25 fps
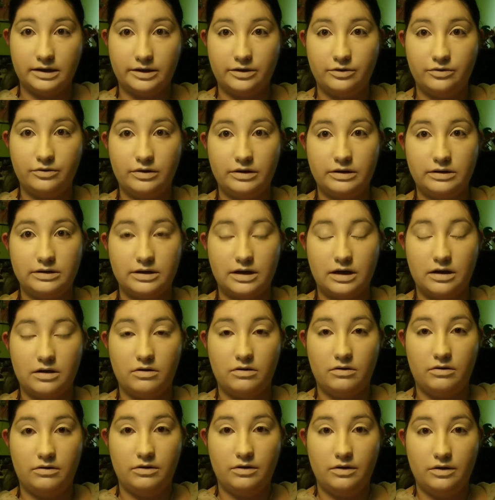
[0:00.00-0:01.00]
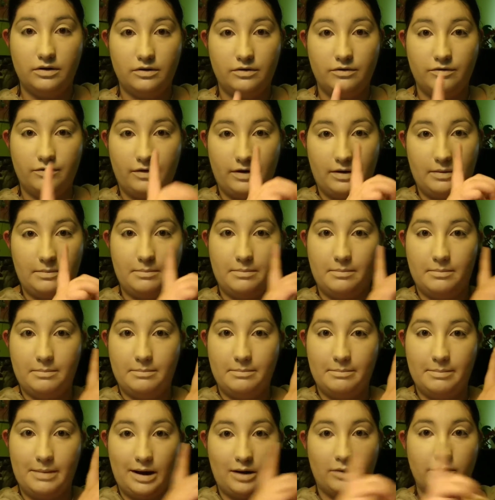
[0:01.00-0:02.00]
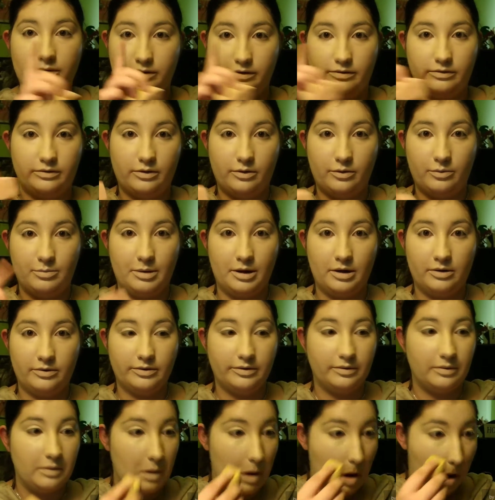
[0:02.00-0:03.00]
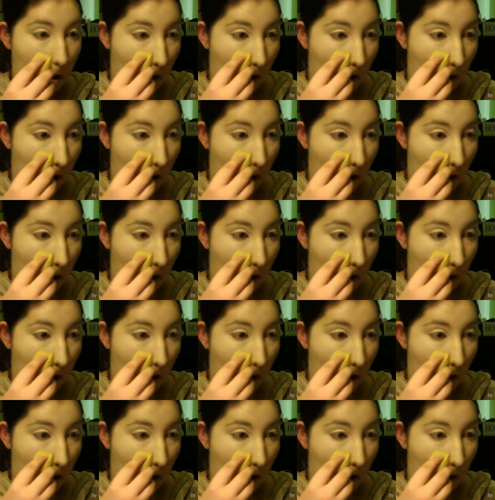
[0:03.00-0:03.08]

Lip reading: Like, you can tell from powder, no powder.